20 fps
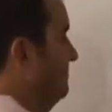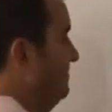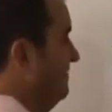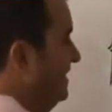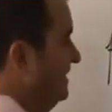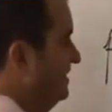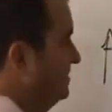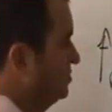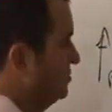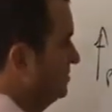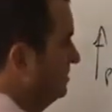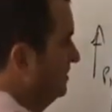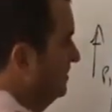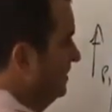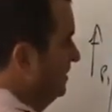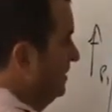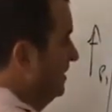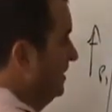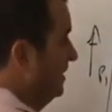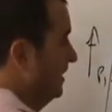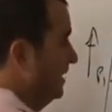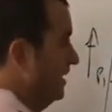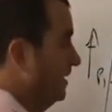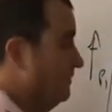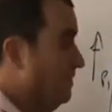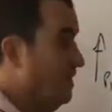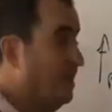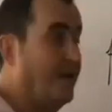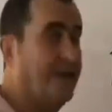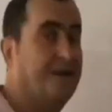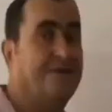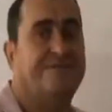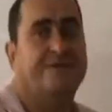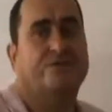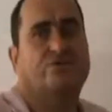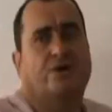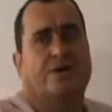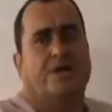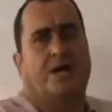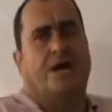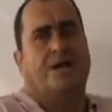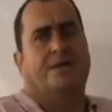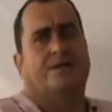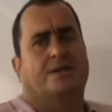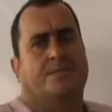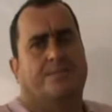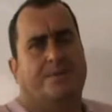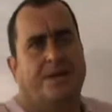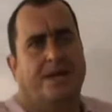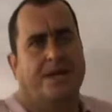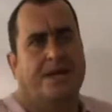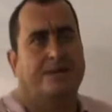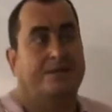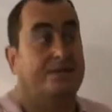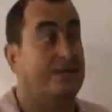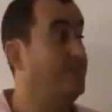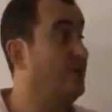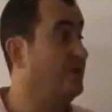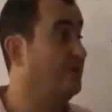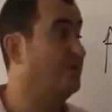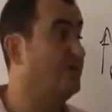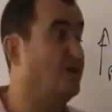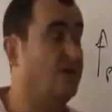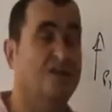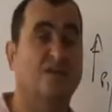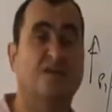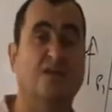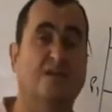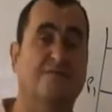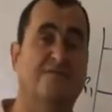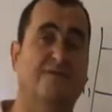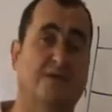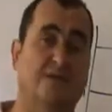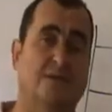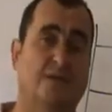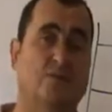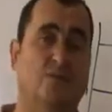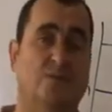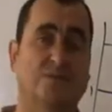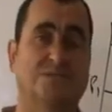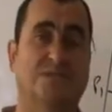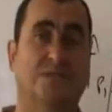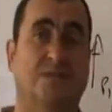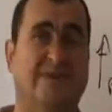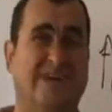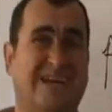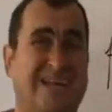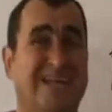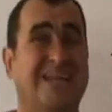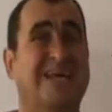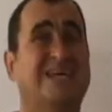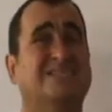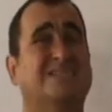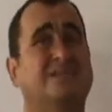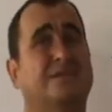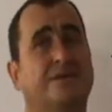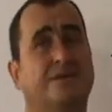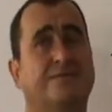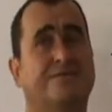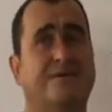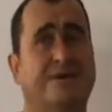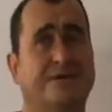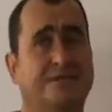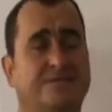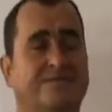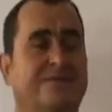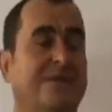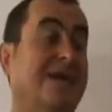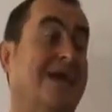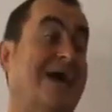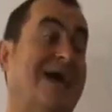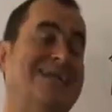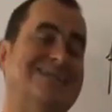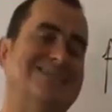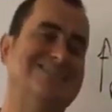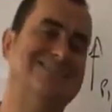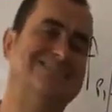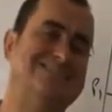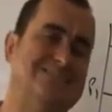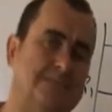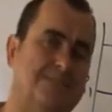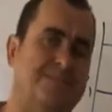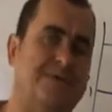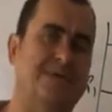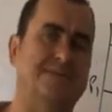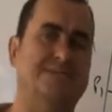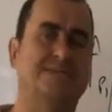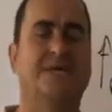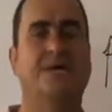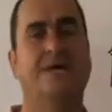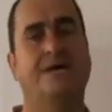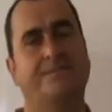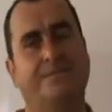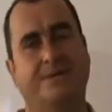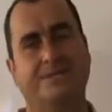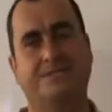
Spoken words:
inflation. And if they try and underplay it, they might not get the effect they wanted, they might get less than the effect. If they anticipate a